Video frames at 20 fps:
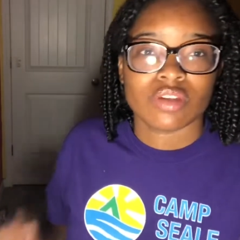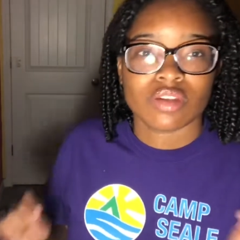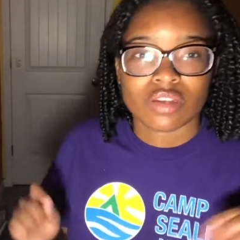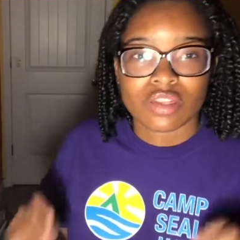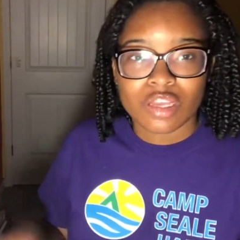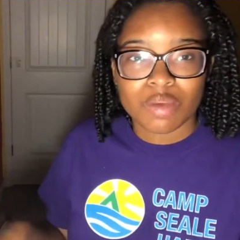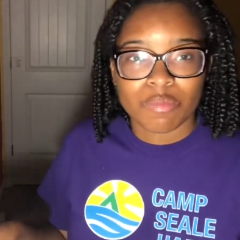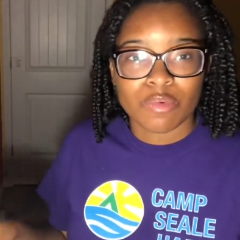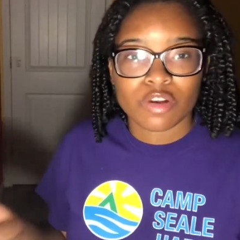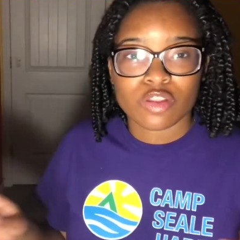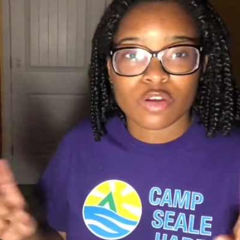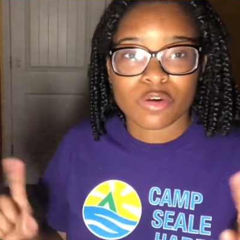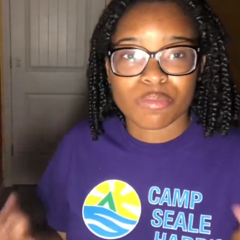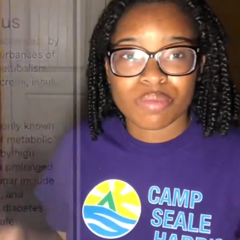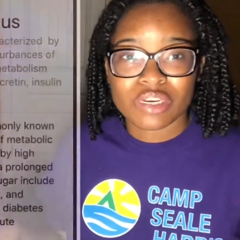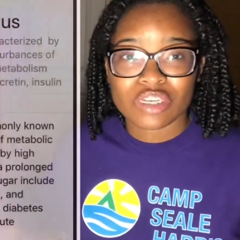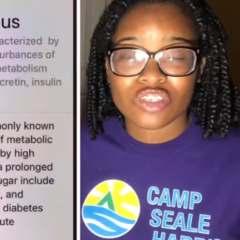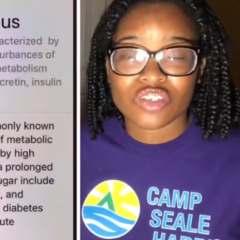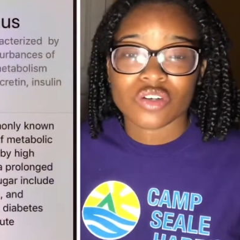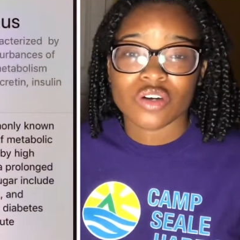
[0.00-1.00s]
clip or a little
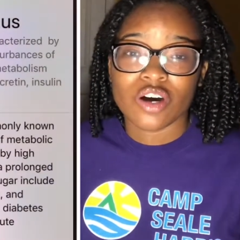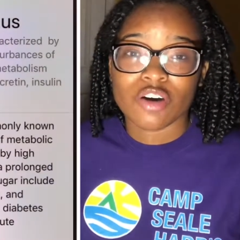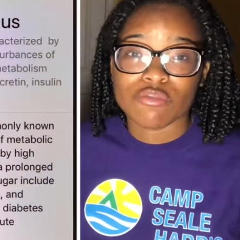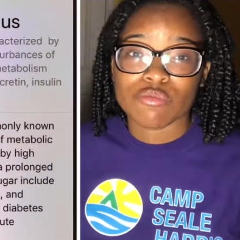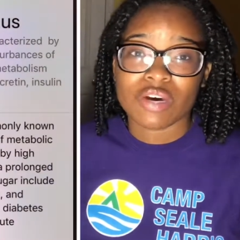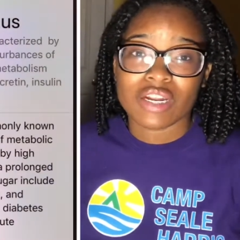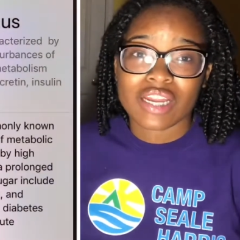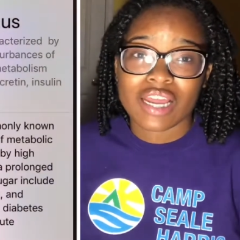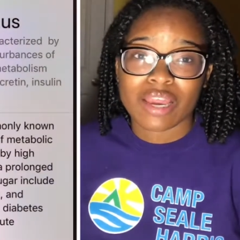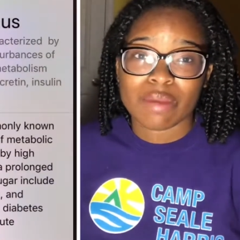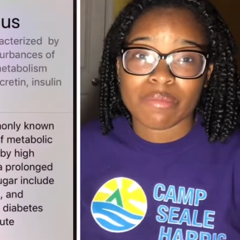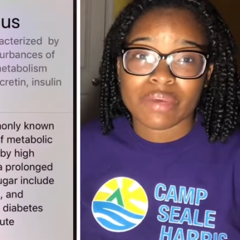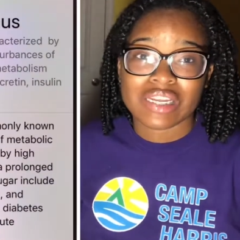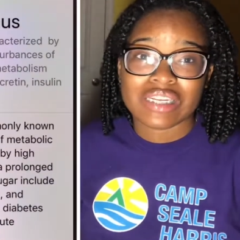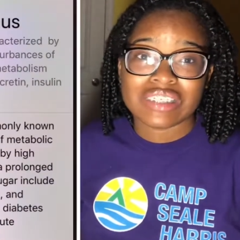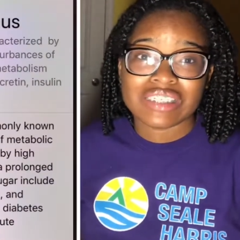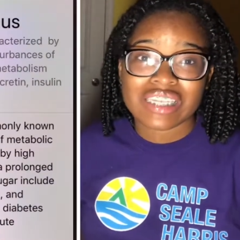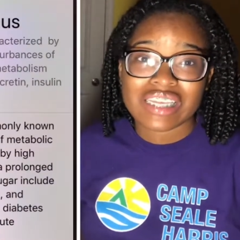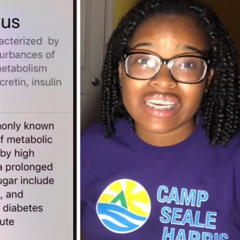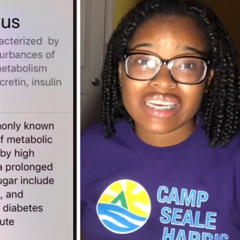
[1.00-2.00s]
picture of what
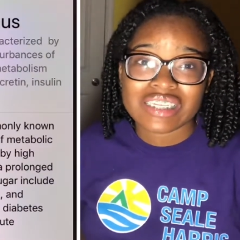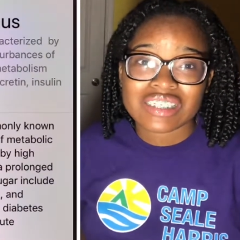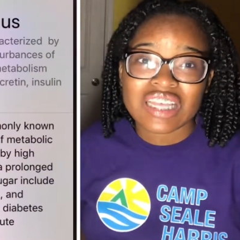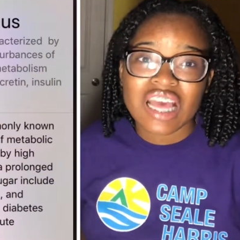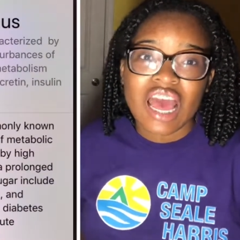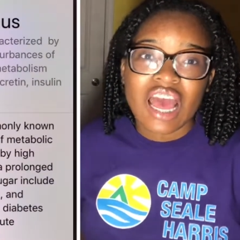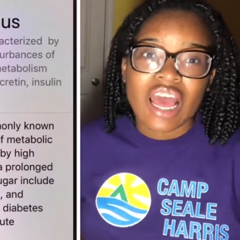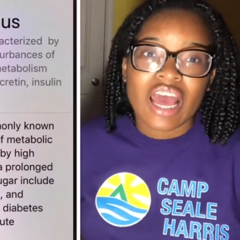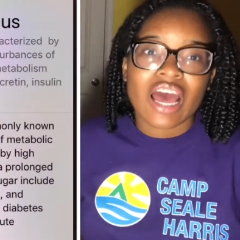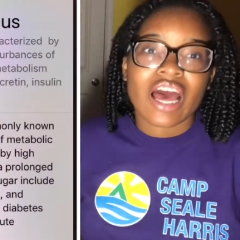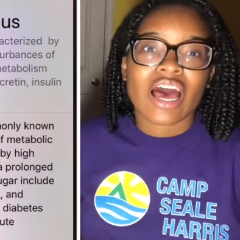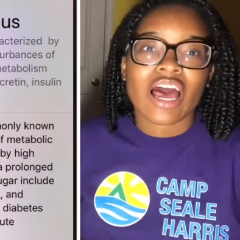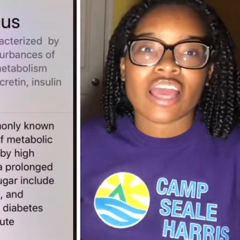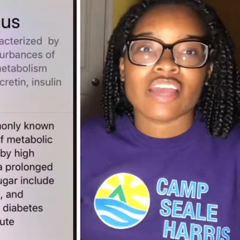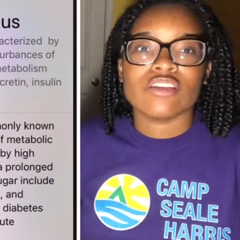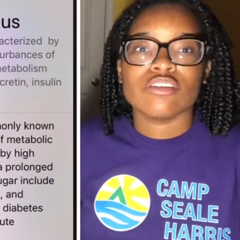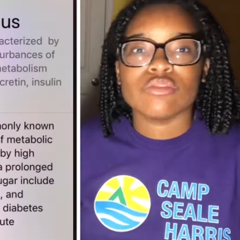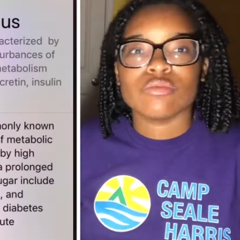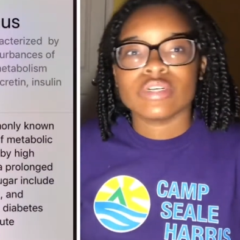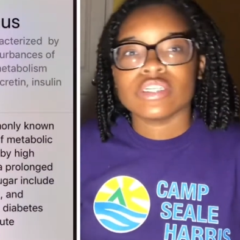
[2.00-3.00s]
diabetes is, I
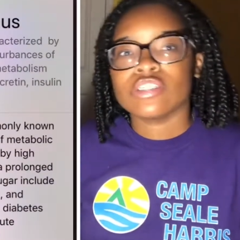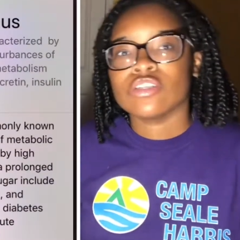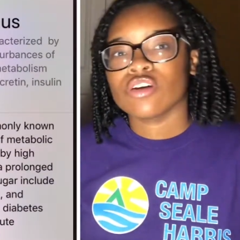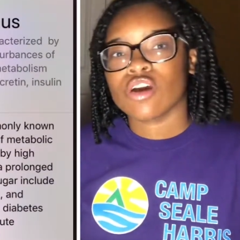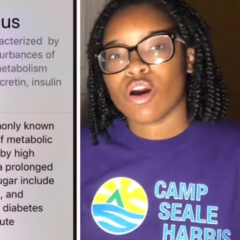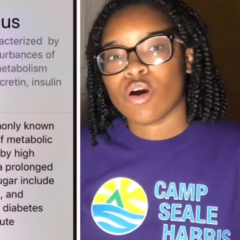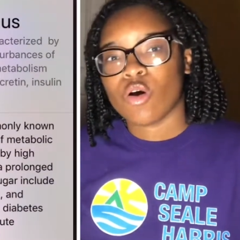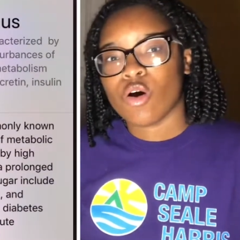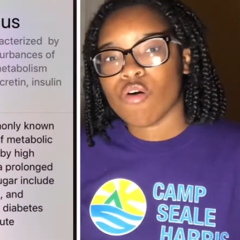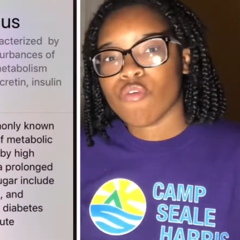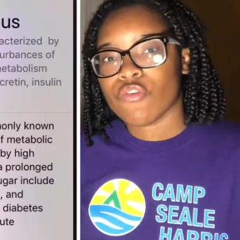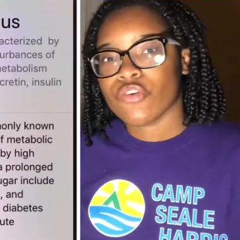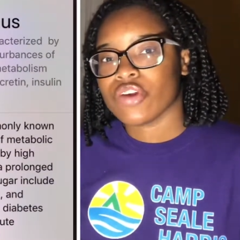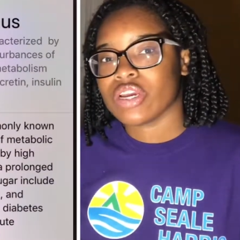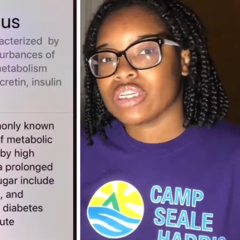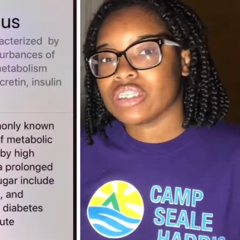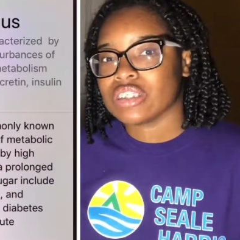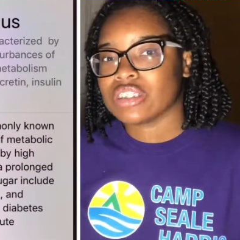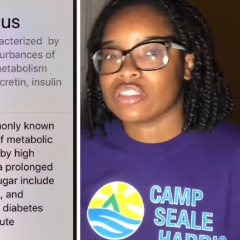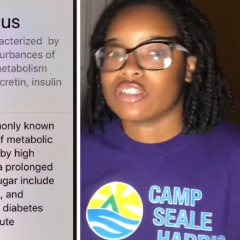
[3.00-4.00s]
do want to go over
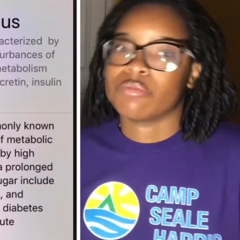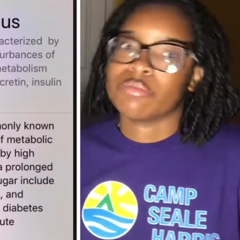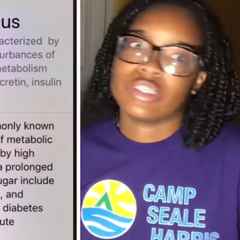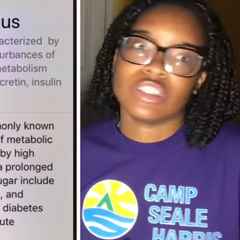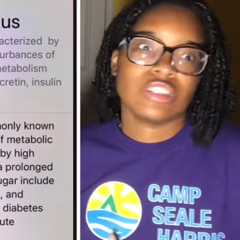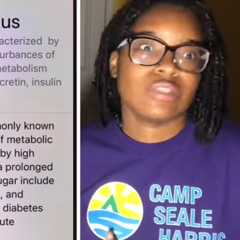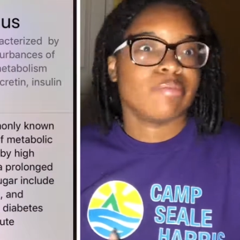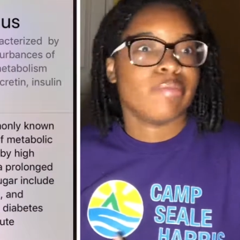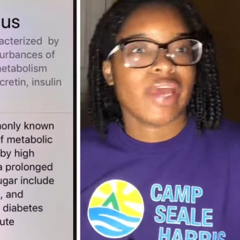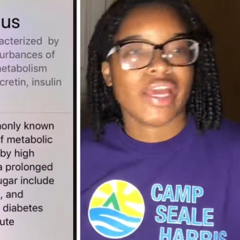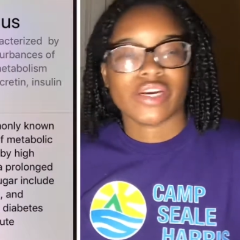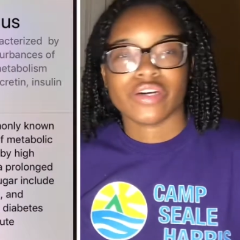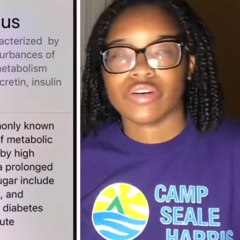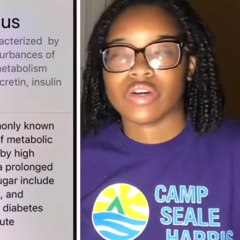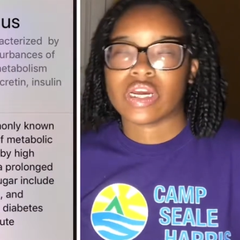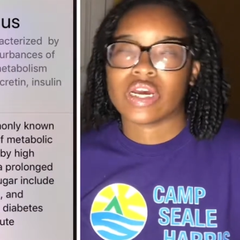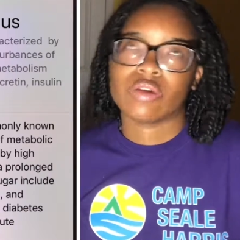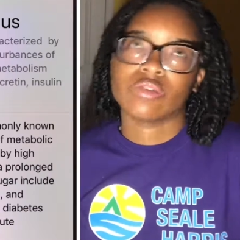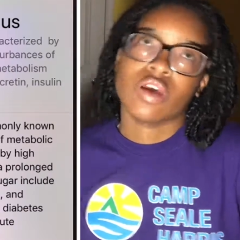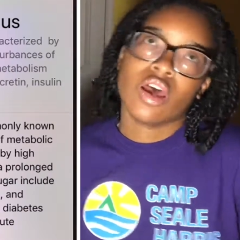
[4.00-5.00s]
it just a little bit, just
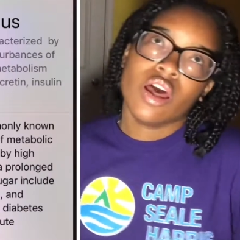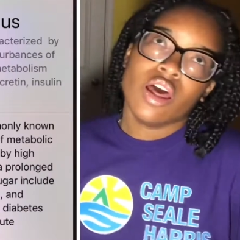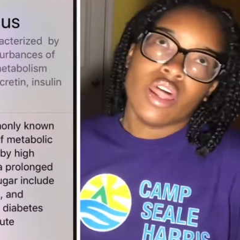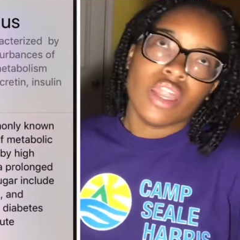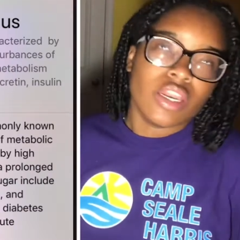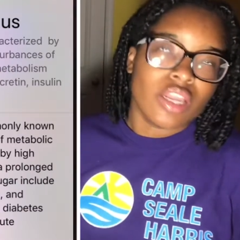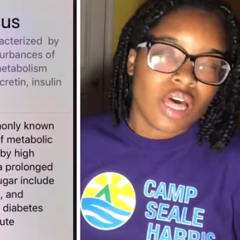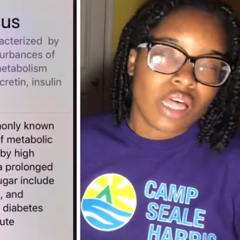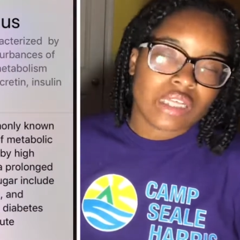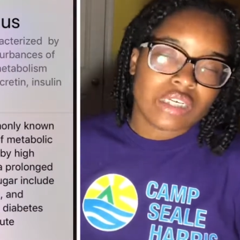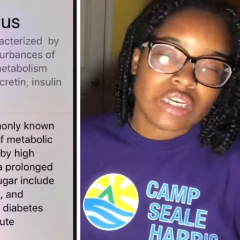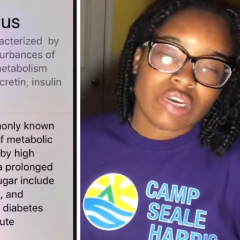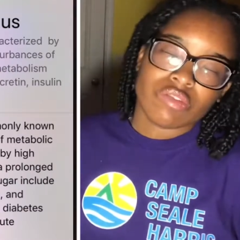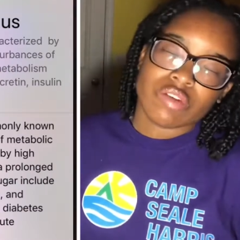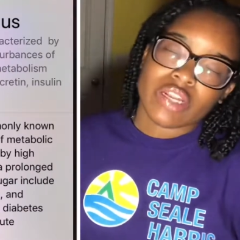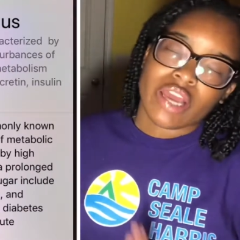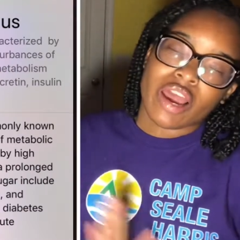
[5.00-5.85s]
background knowledge of it.